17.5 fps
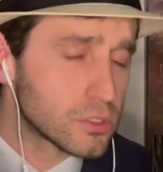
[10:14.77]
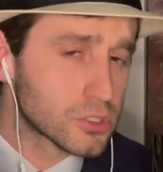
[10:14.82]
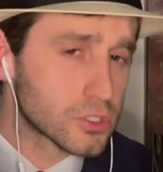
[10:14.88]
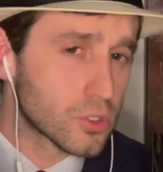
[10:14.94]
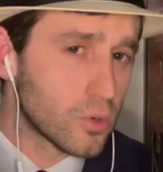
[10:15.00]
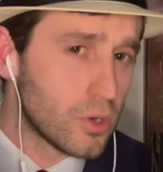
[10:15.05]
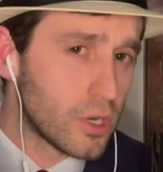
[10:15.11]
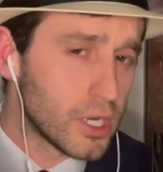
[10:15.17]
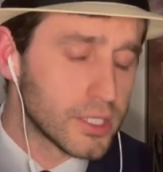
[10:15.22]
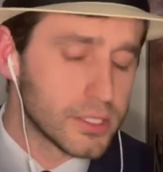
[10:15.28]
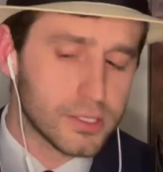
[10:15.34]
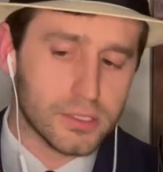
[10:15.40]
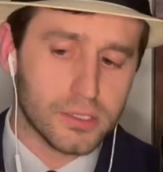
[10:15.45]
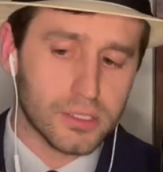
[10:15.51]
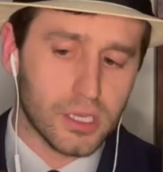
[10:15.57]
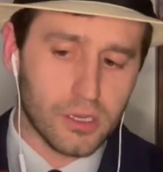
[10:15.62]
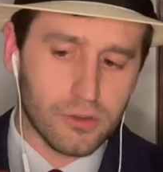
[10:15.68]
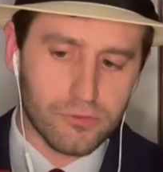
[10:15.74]
Quite
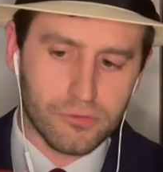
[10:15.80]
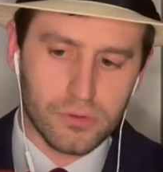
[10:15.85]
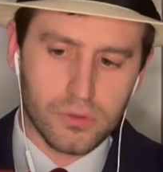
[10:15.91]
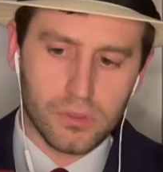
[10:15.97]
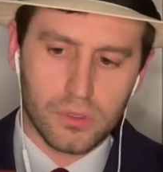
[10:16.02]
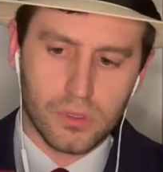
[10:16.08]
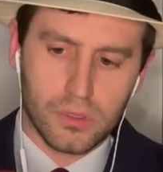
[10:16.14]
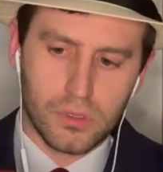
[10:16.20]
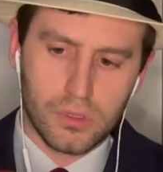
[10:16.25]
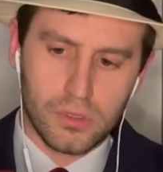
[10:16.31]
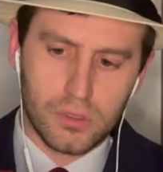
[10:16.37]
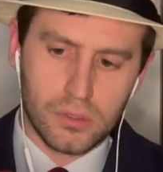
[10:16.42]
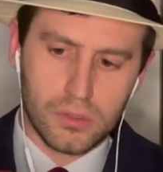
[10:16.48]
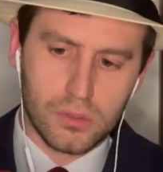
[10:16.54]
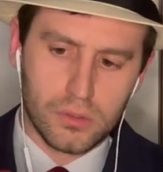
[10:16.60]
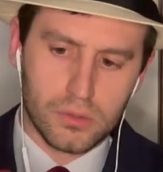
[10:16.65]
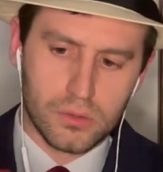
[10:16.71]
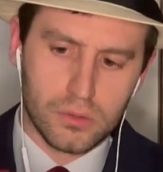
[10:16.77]
tough
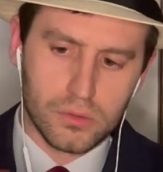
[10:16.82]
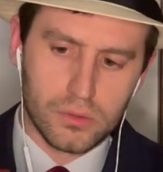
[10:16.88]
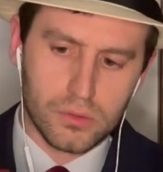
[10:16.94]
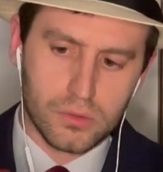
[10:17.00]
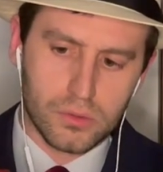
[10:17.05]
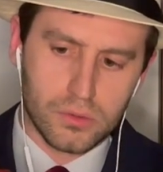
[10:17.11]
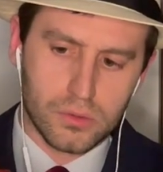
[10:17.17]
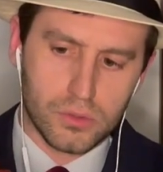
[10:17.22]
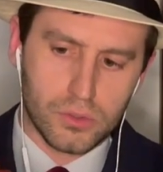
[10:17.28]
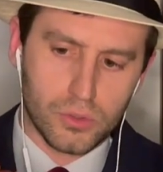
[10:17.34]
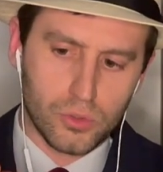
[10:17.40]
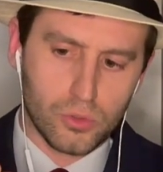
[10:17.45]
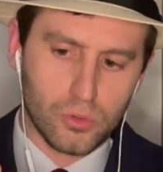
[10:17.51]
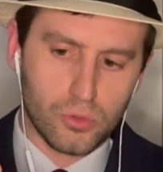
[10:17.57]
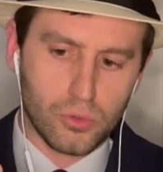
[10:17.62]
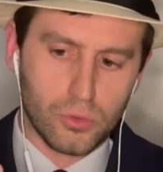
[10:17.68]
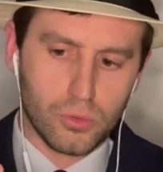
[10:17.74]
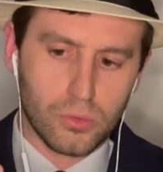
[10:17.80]

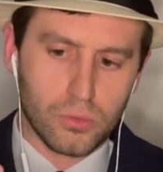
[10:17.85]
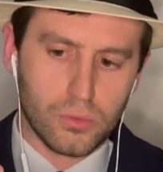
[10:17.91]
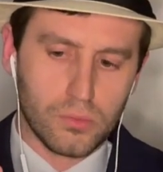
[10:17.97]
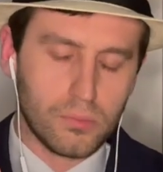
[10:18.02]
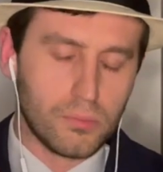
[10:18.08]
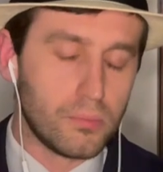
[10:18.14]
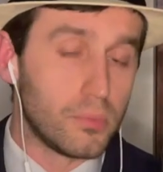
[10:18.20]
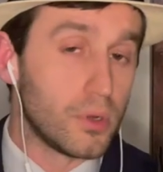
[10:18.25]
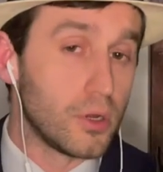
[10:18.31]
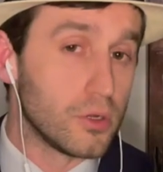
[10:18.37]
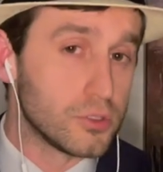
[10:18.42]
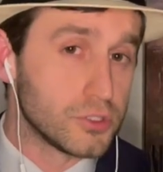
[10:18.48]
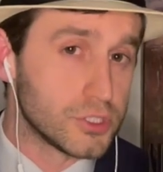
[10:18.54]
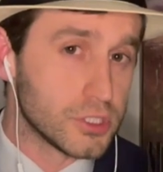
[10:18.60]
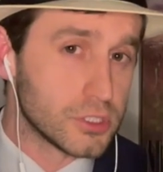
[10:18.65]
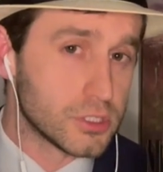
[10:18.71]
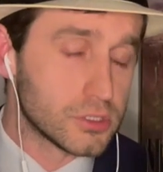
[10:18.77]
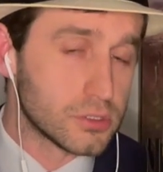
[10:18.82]
to
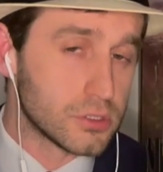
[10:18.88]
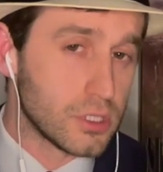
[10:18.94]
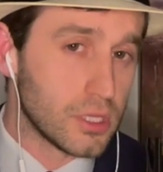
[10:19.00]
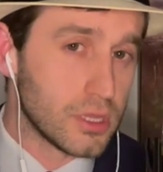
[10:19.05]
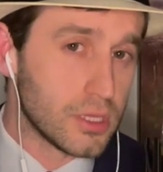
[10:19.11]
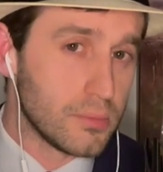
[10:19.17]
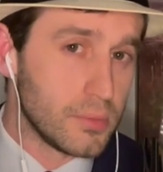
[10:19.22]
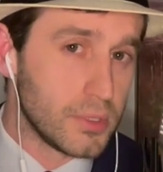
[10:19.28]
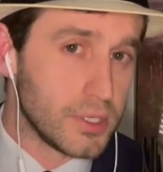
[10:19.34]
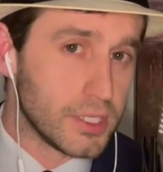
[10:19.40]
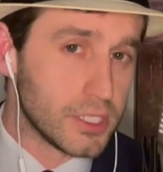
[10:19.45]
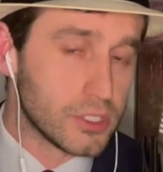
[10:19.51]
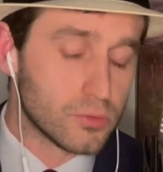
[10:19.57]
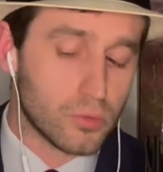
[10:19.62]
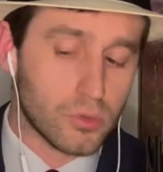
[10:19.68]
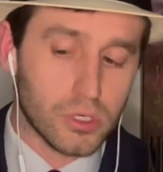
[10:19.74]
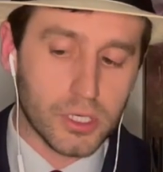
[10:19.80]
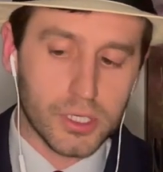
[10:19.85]
purchase a
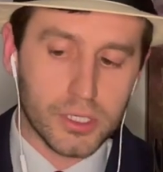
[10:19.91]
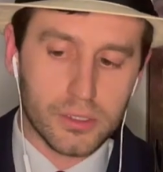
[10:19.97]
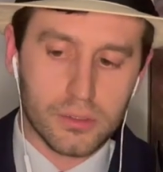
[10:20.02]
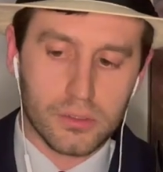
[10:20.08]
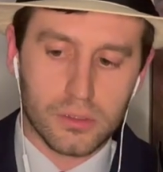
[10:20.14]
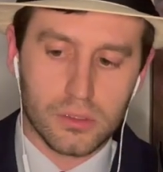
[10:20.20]
Lebanese wine